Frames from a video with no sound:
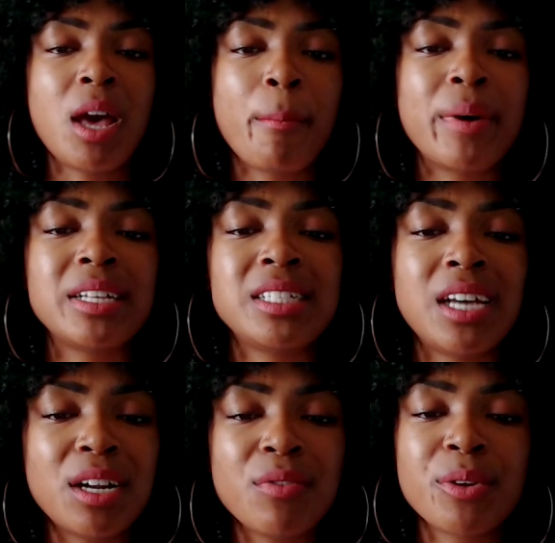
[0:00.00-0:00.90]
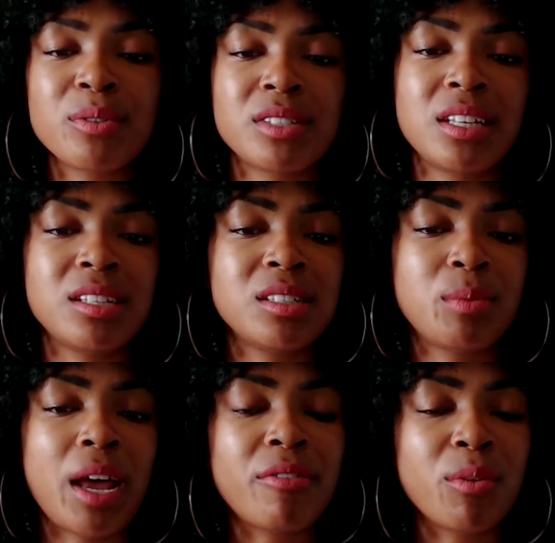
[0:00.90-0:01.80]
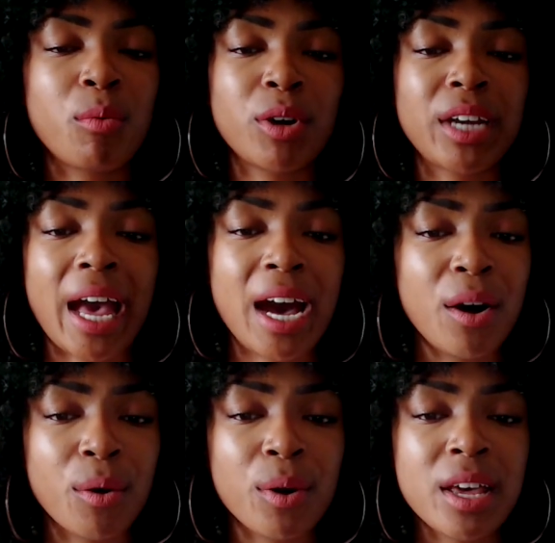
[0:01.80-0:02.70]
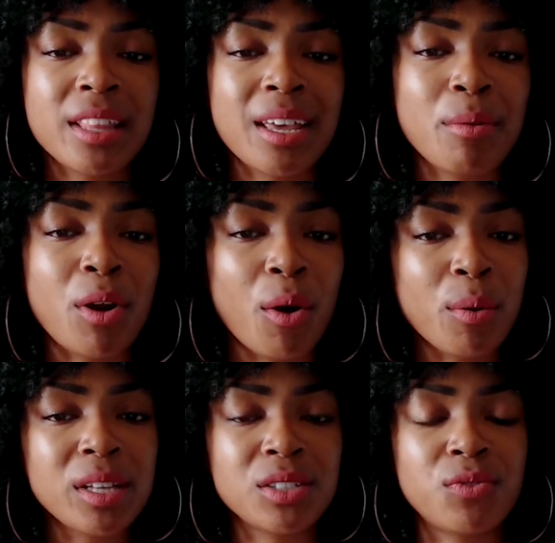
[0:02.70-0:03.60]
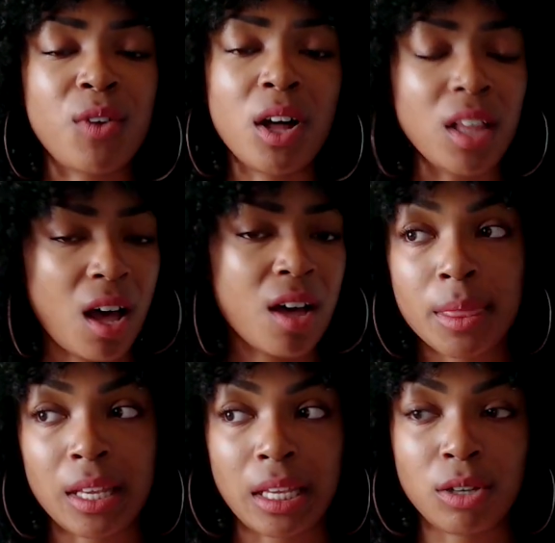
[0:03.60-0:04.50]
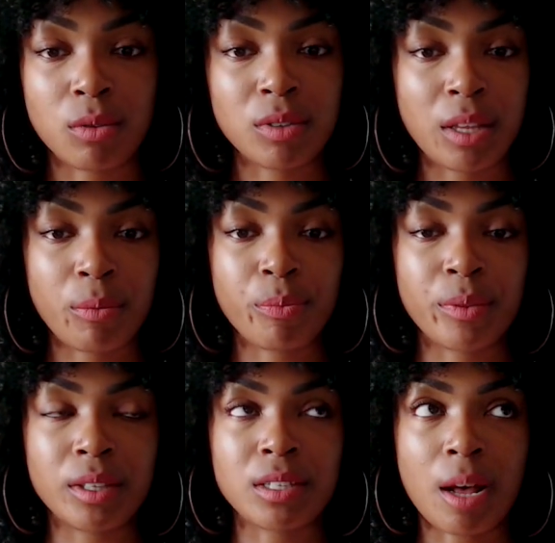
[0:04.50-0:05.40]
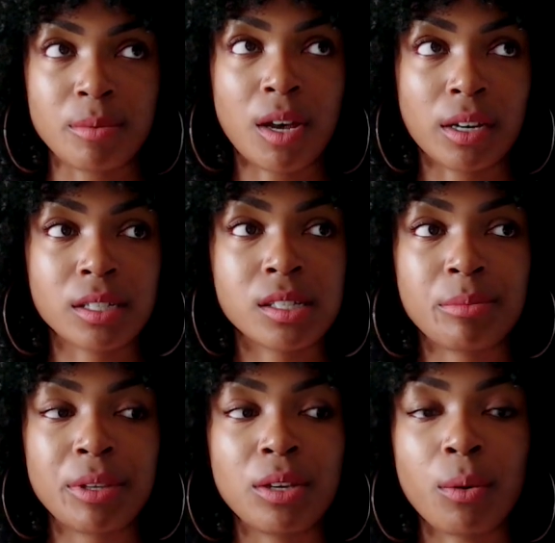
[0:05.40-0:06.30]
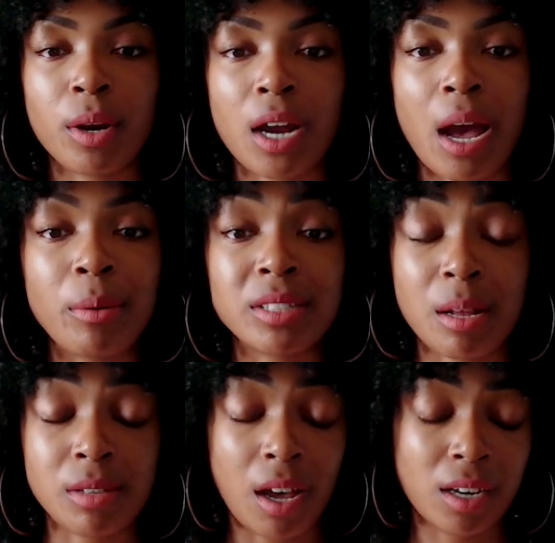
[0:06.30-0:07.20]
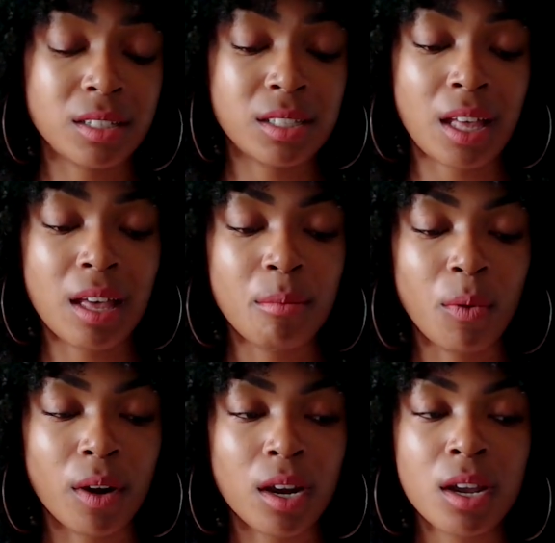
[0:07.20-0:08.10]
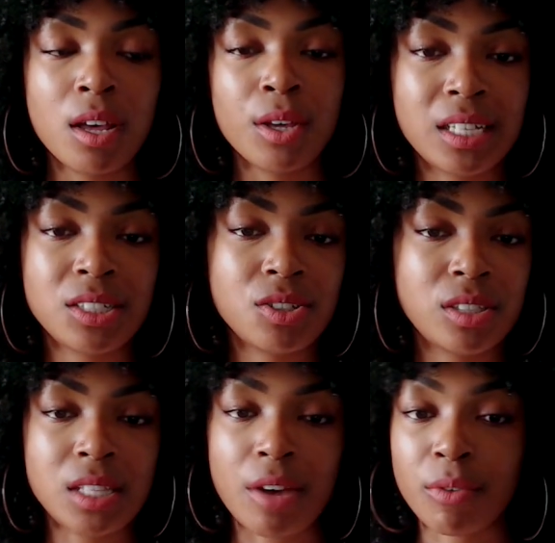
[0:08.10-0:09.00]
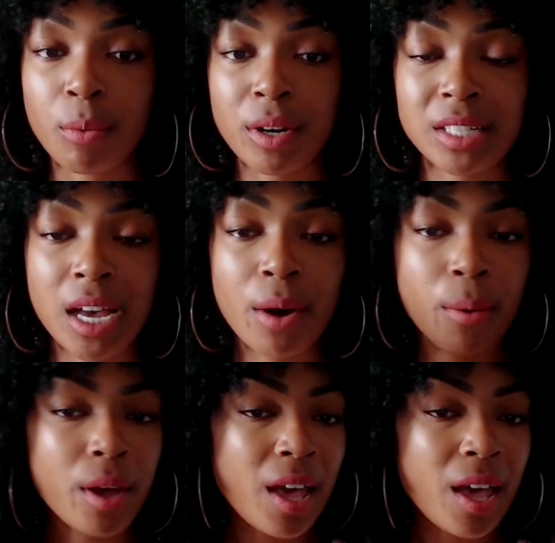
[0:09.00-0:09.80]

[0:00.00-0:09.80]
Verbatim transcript: But none of those things would ever work out. They would always fall off. Like, you know, they stop talking to me, or I would stop talking to them, or it just never worked out.